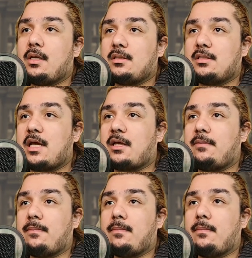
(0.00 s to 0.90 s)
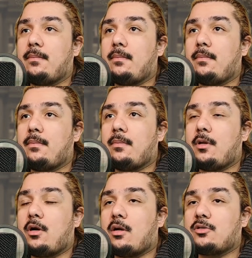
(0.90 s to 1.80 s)
Second,
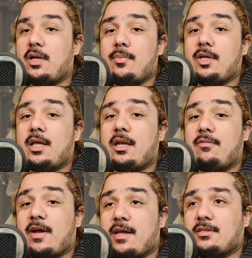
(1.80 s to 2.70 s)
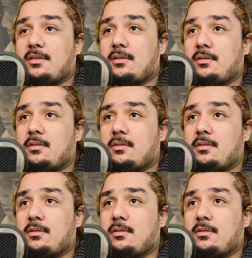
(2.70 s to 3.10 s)
you're also able to get advice.